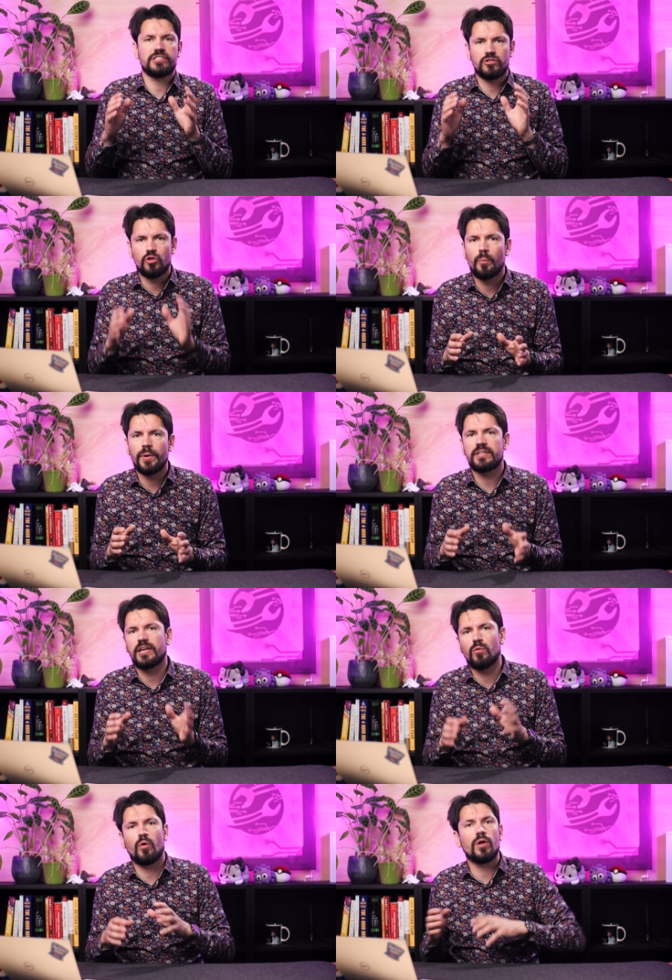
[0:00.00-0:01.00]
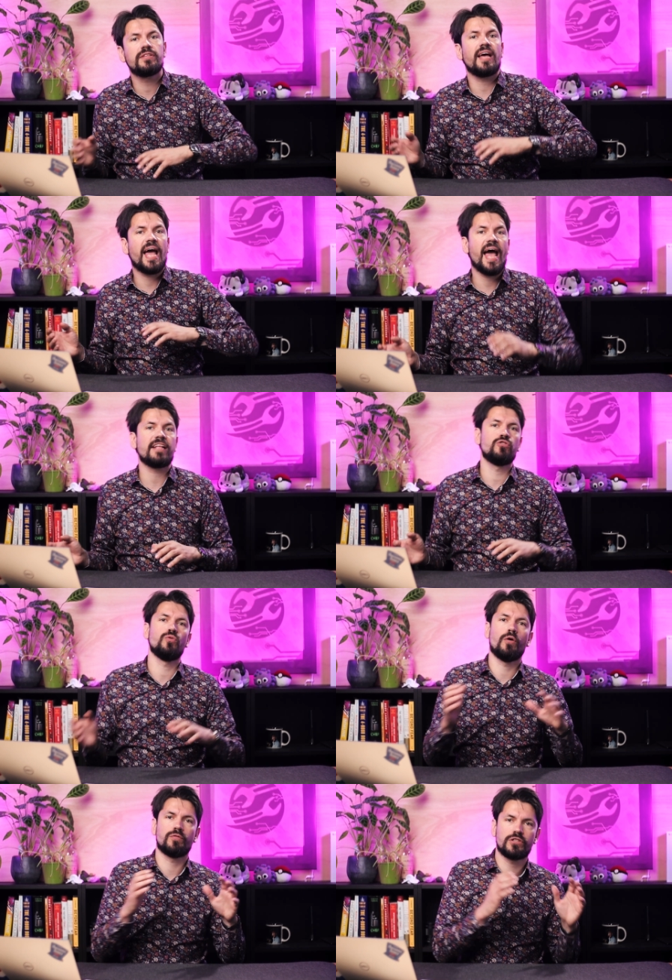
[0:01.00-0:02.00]
is a topic that I will want to add
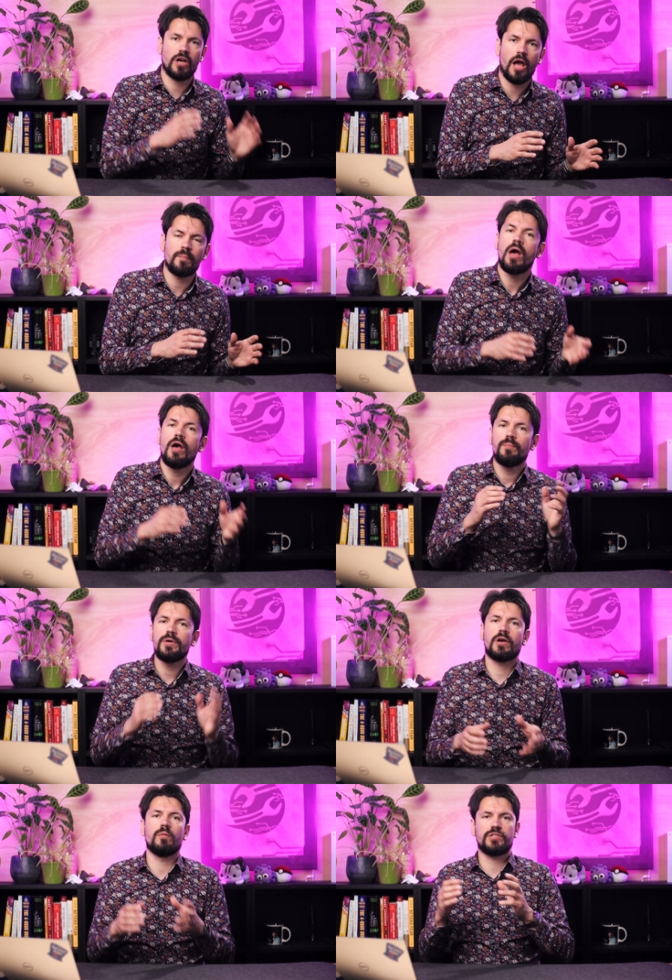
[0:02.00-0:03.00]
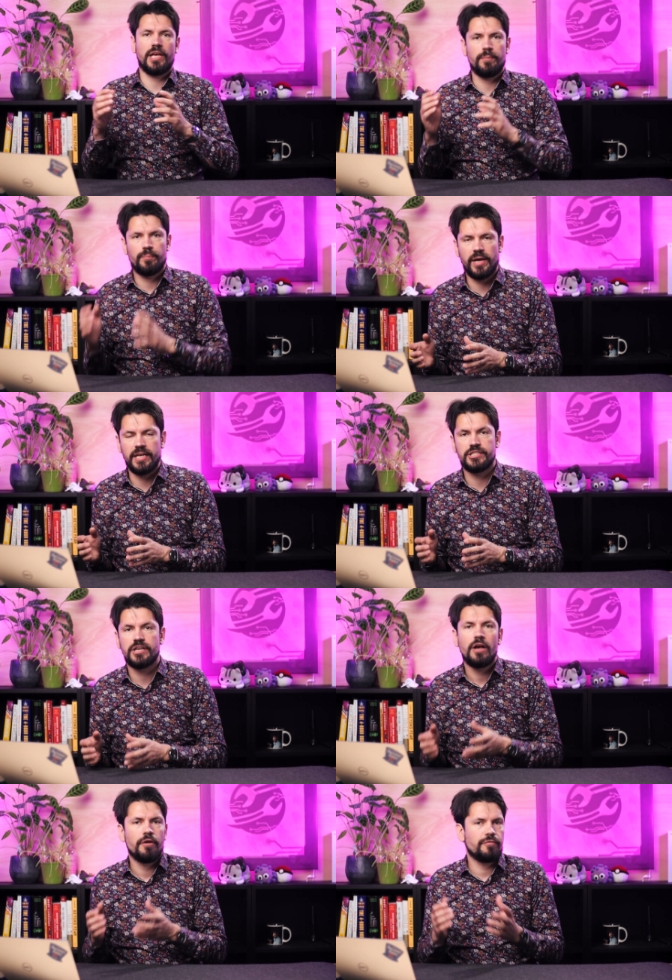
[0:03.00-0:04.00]
to over time becomes a page.
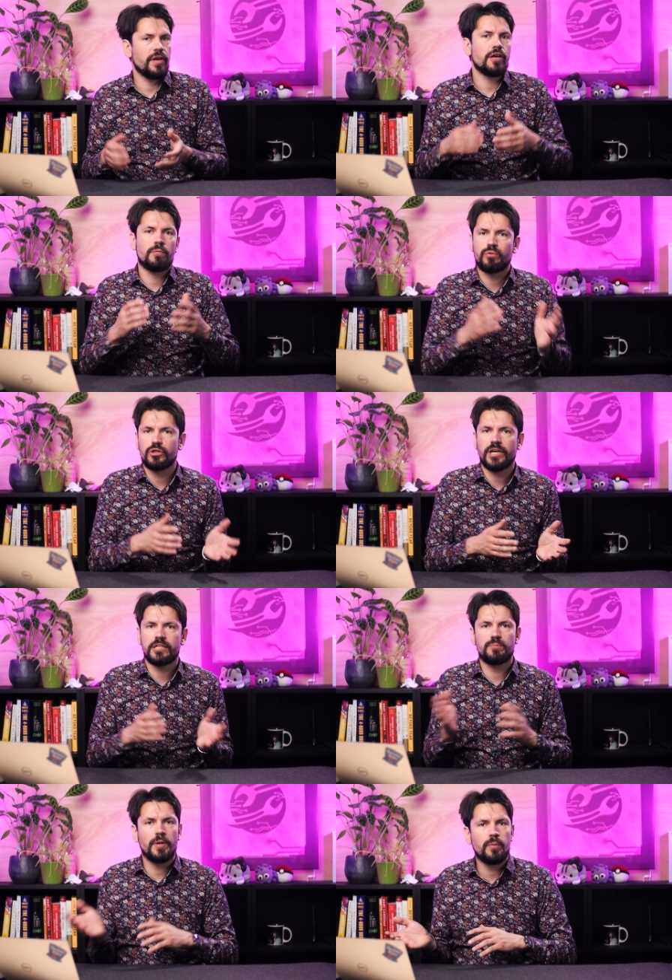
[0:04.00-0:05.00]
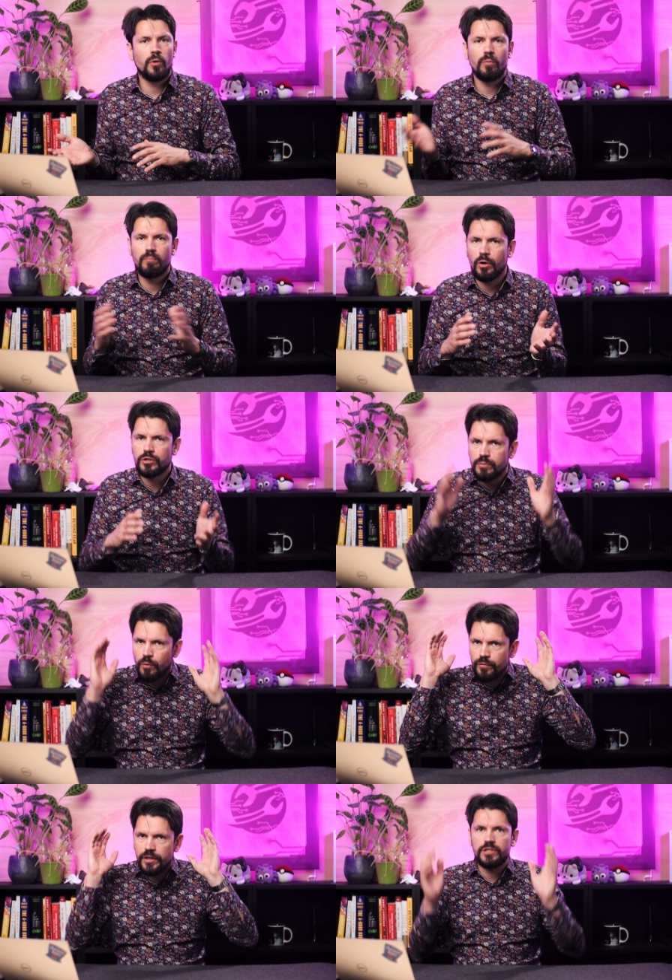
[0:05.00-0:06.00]
Think projects, people, books,
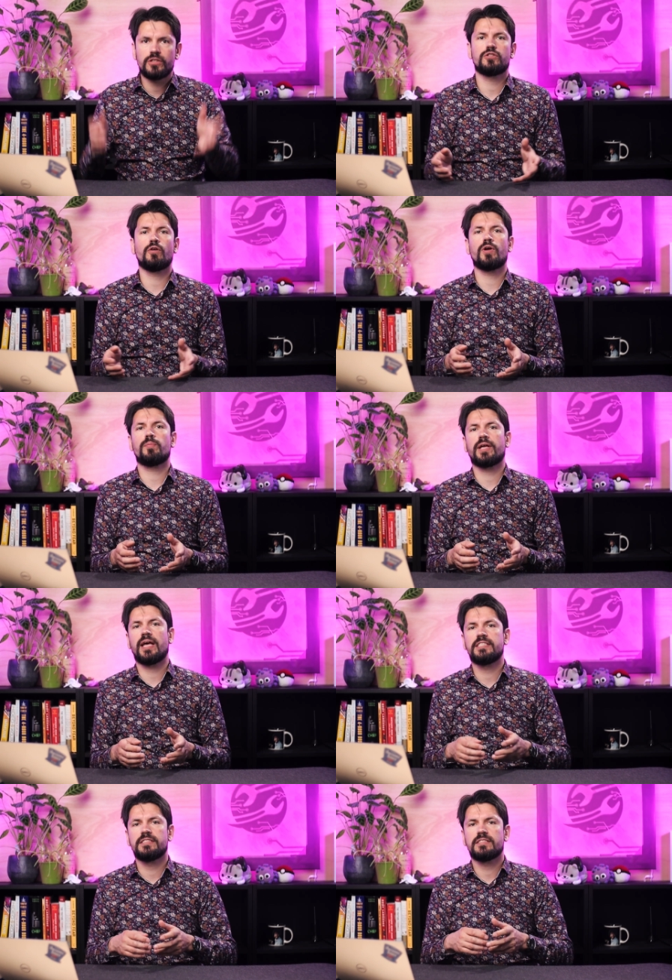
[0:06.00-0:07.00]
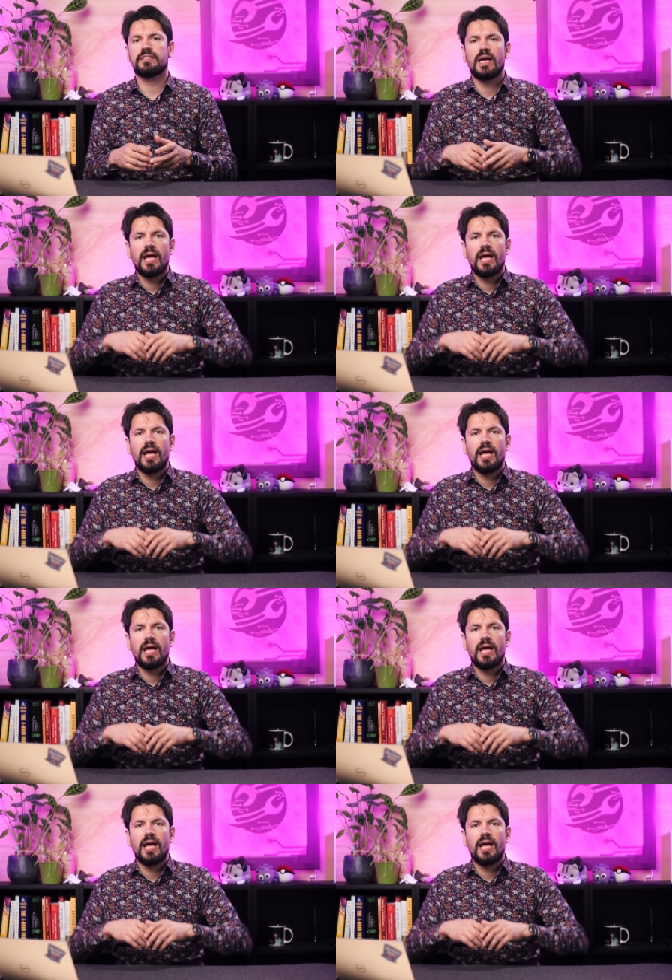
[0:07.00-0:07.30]
movies, software applications.